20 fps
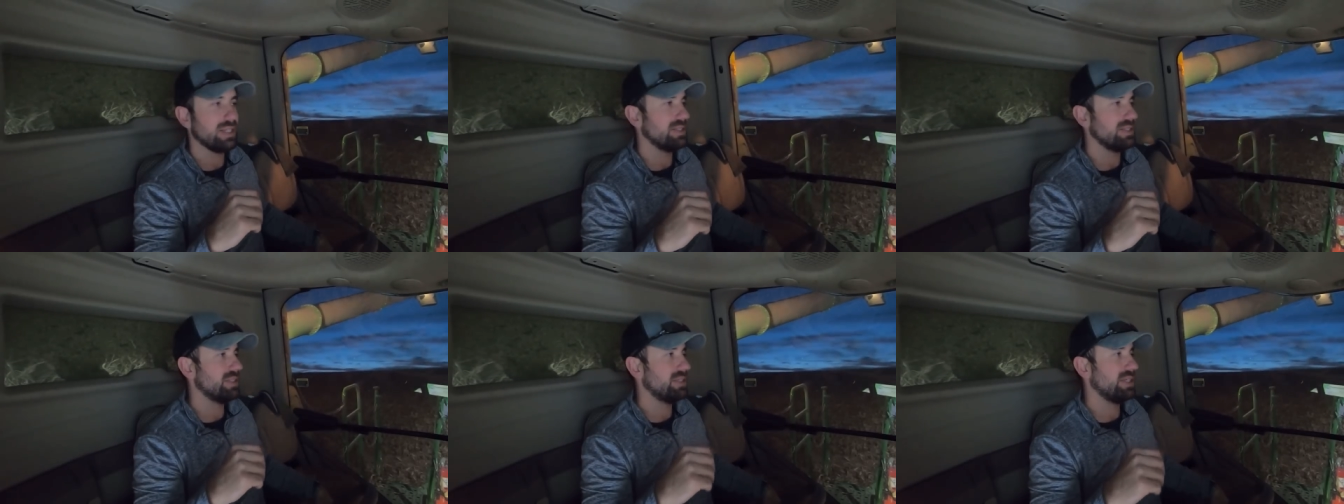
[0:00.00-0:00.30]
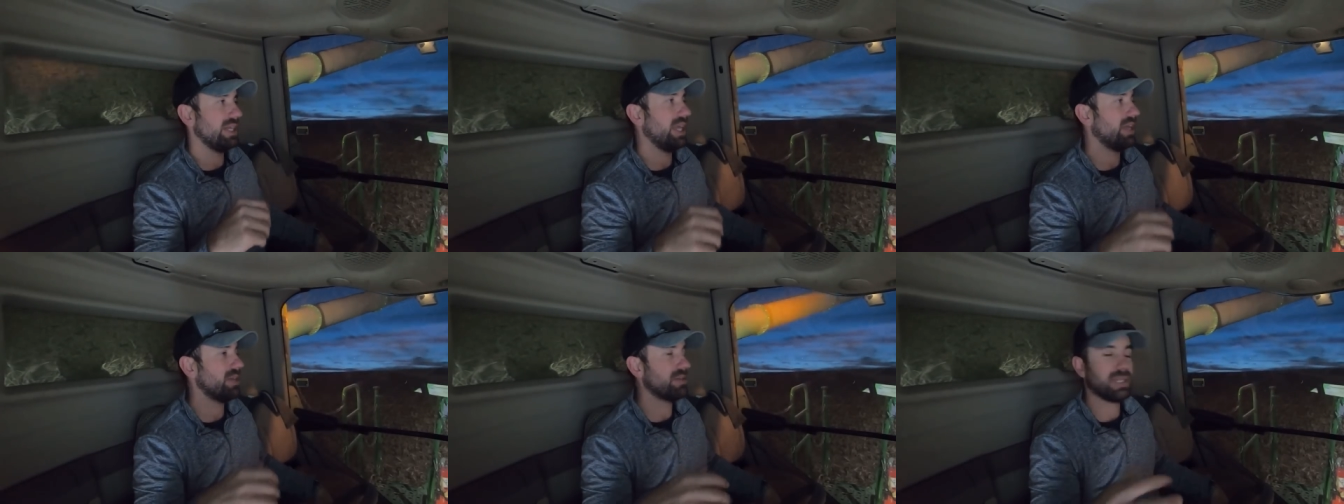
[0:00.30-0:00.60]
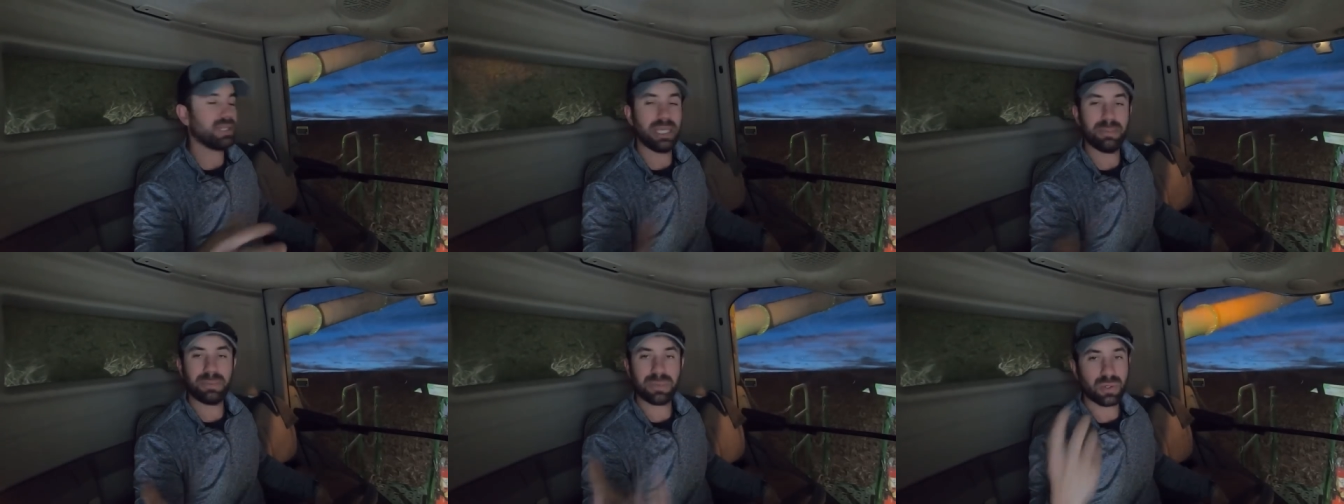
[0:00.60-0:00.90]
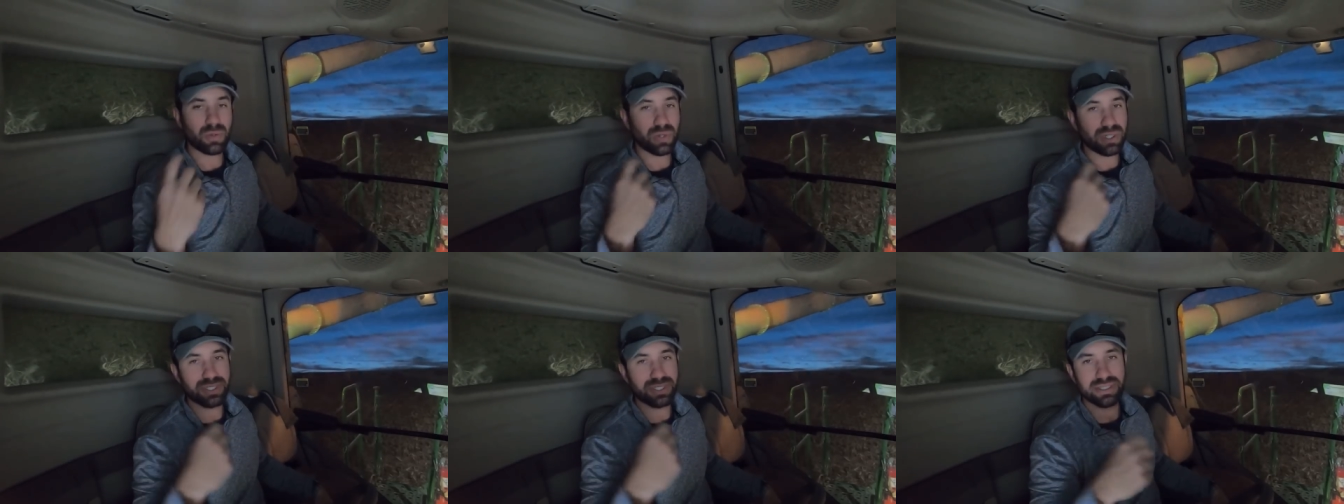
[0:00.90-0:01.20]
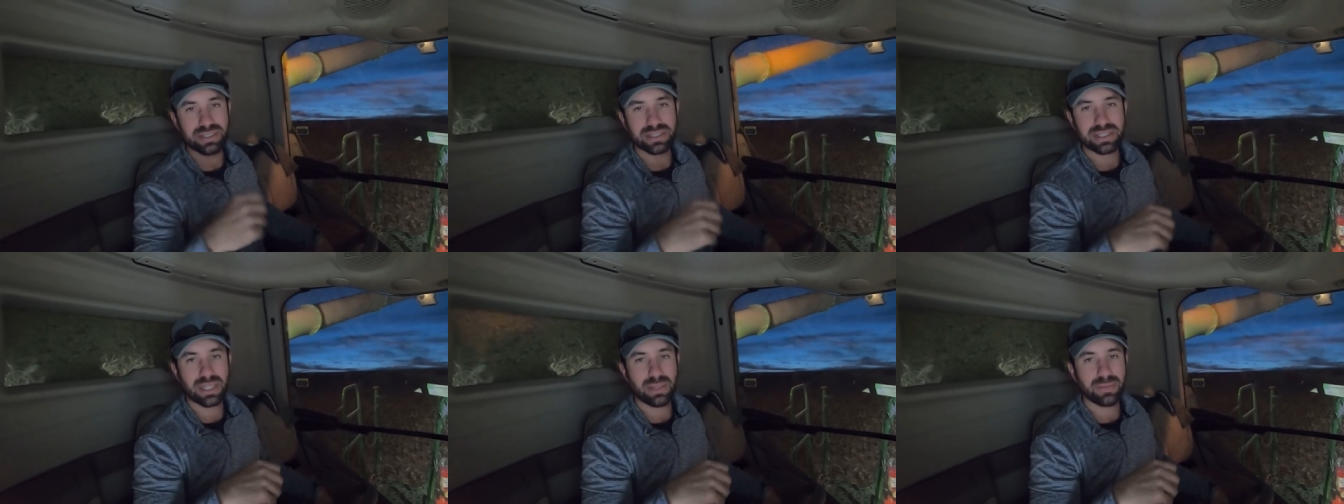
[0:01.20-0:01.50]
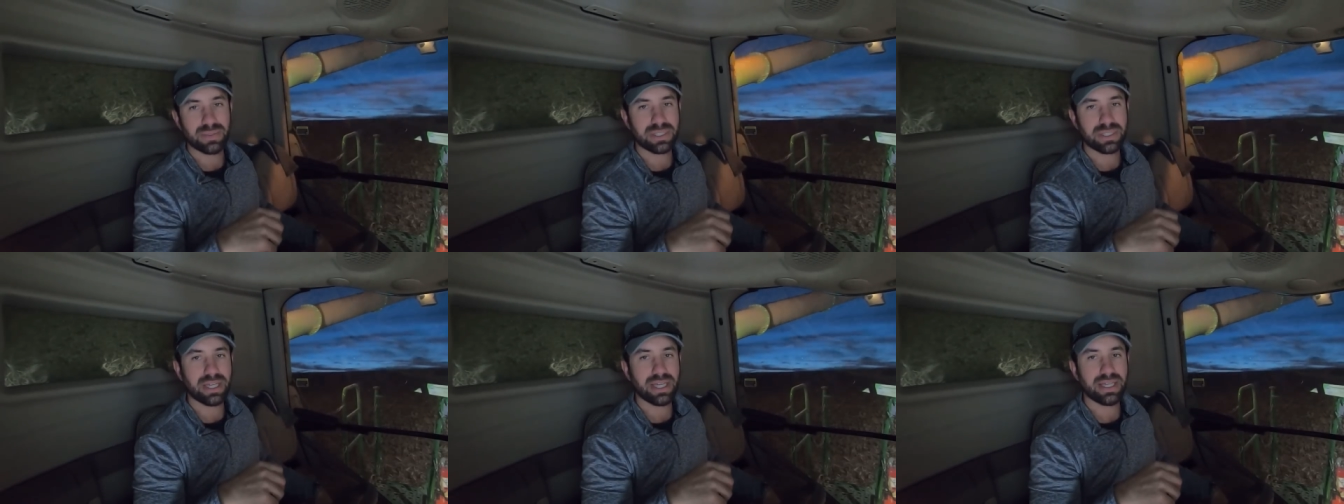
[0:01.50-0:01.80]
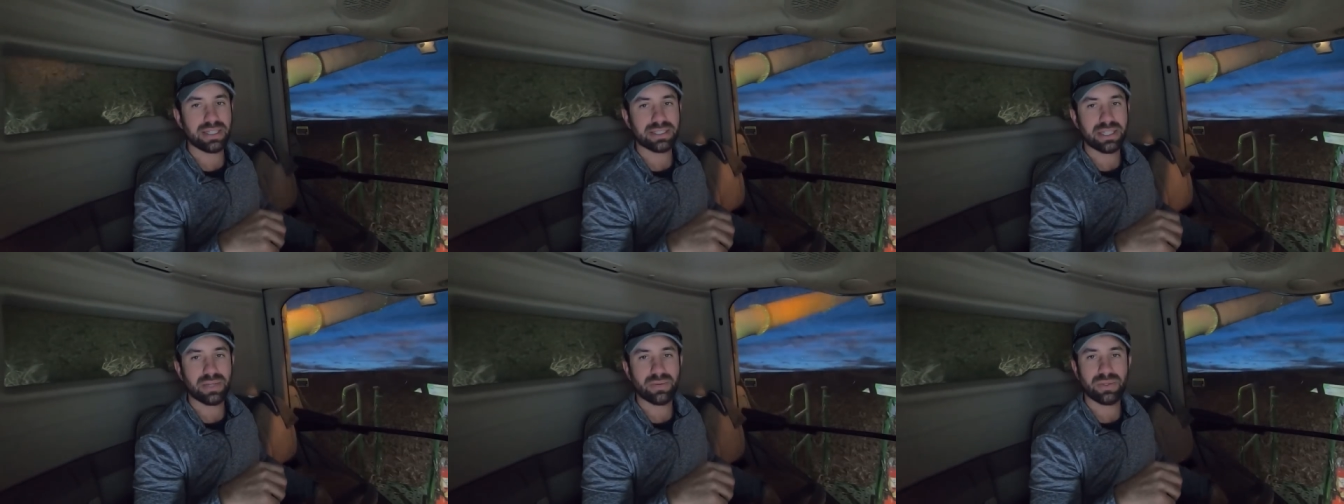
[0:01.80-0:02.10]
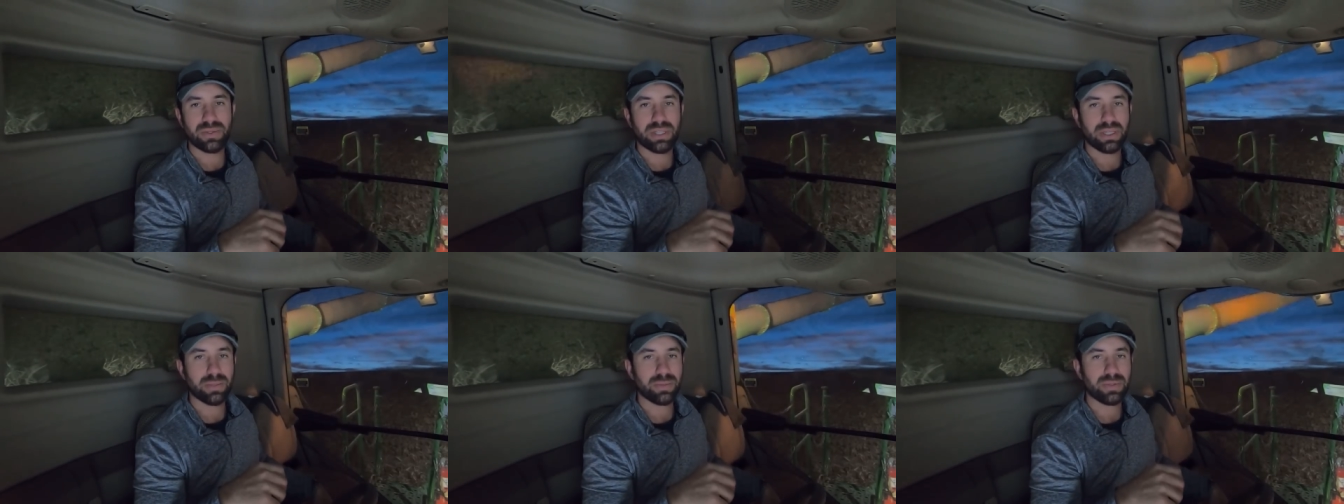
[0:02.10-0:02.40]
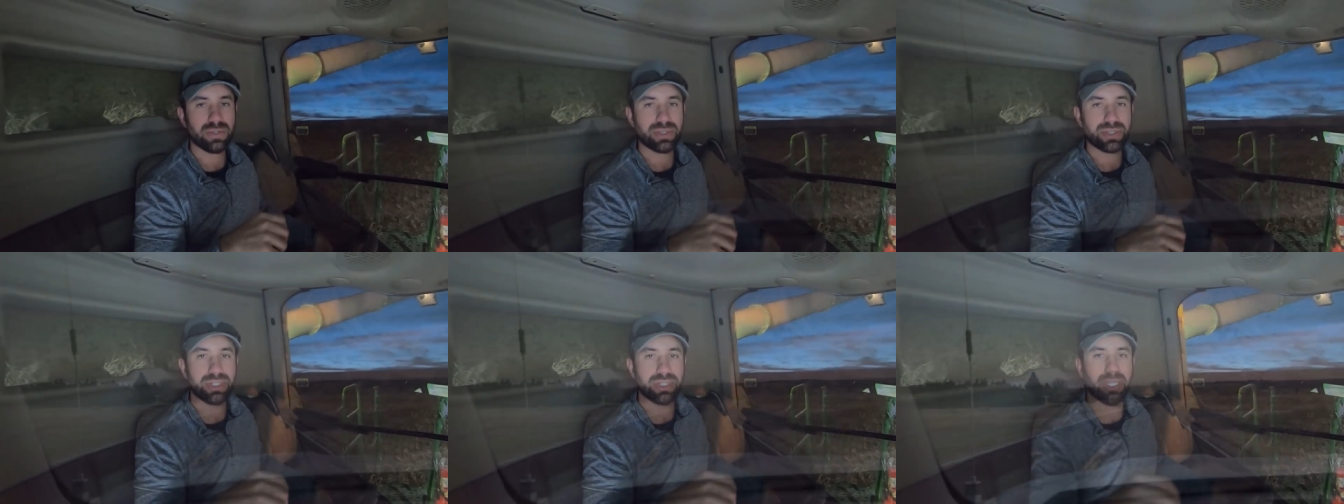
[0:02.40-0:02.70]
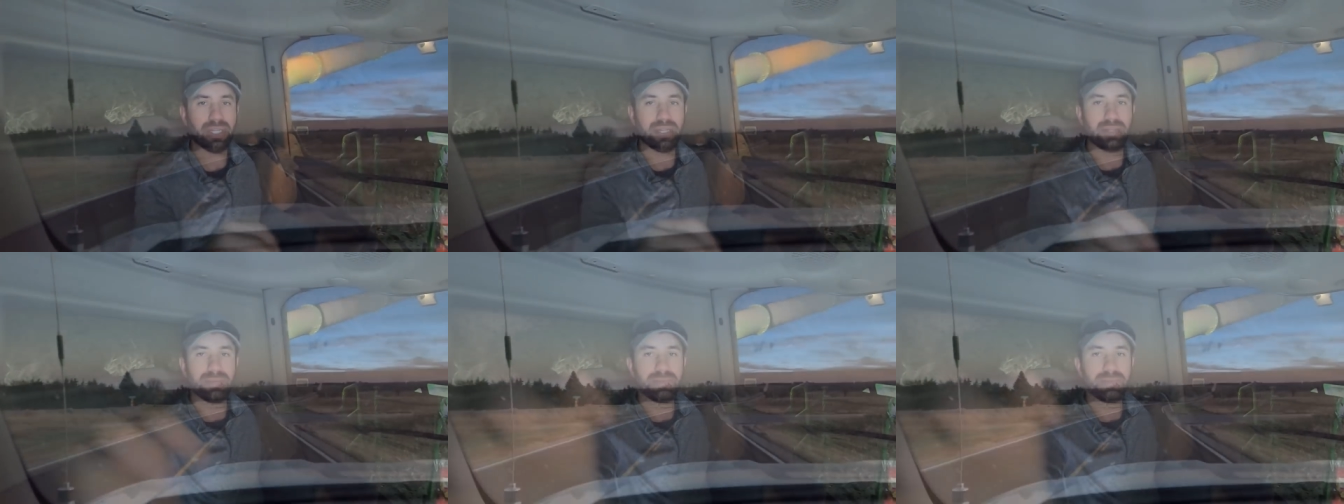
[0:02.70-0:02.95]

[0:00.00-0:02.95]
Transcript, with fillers: And yeah, keep the questions coming, guys. I really appreciate it.